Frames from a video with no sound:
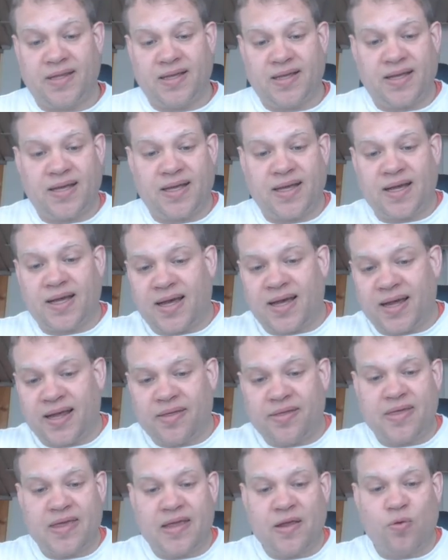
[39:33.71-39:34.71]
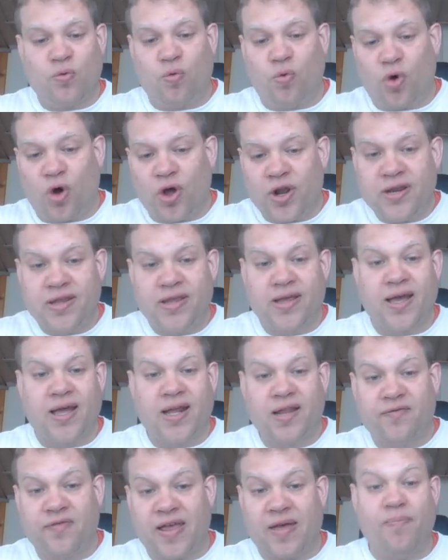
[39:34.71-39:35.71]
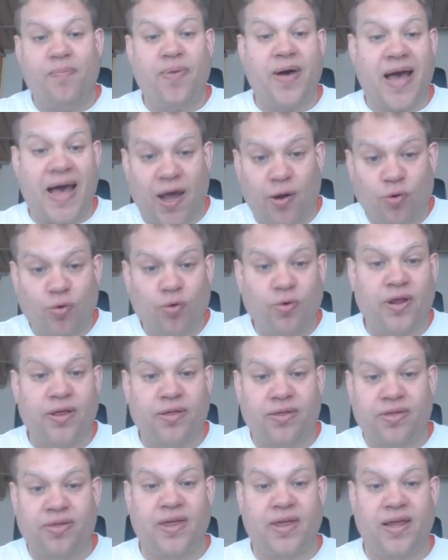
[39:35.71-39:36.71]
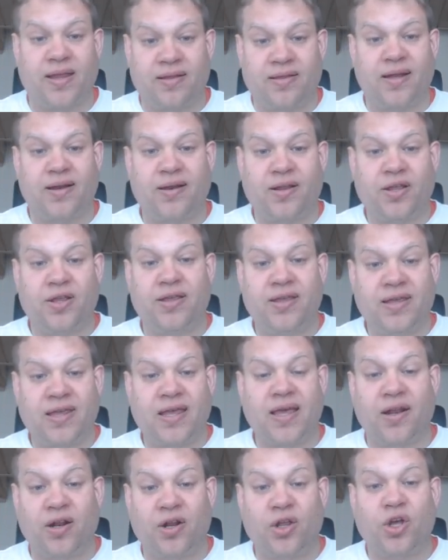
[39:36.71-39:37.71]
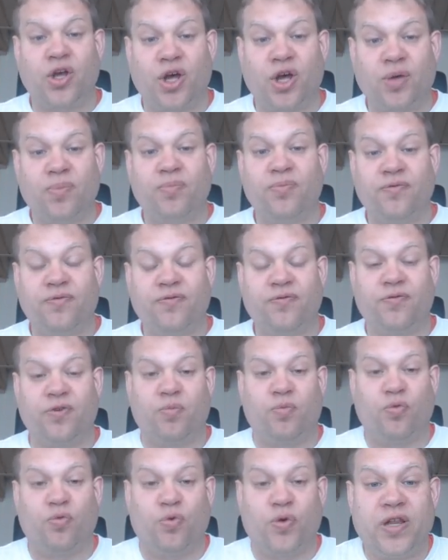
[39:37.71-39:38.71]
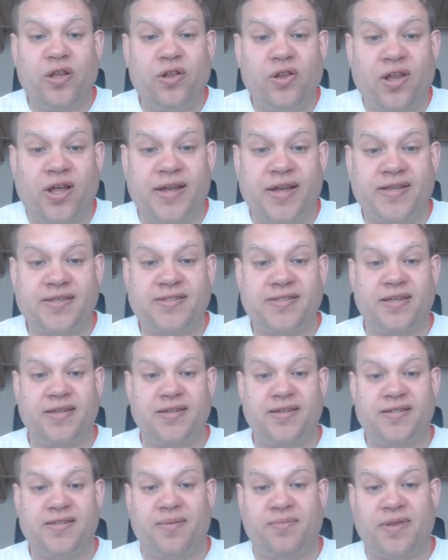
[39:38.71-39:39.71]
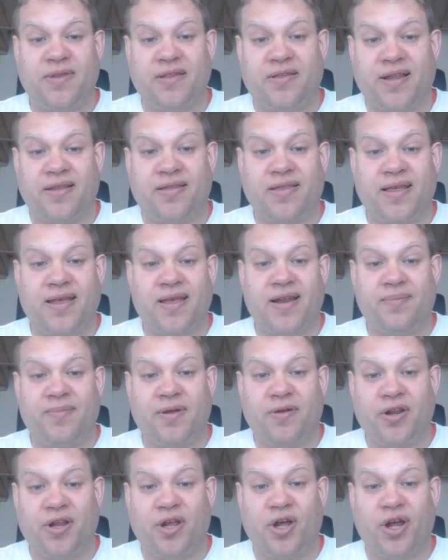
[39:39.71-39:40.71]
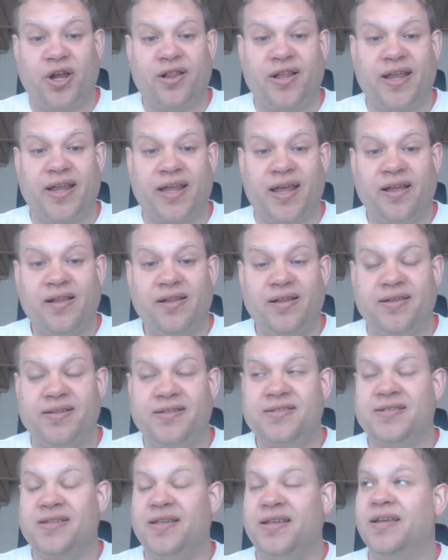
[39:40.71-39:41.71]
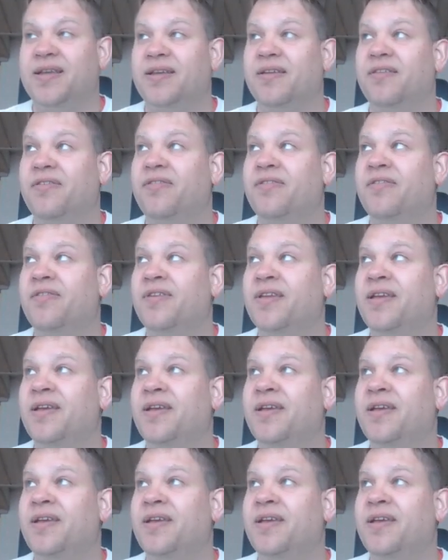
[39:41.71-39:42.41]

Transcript: I think one kind of empowering thing that can come from realizing something like that about a guy like Ellis is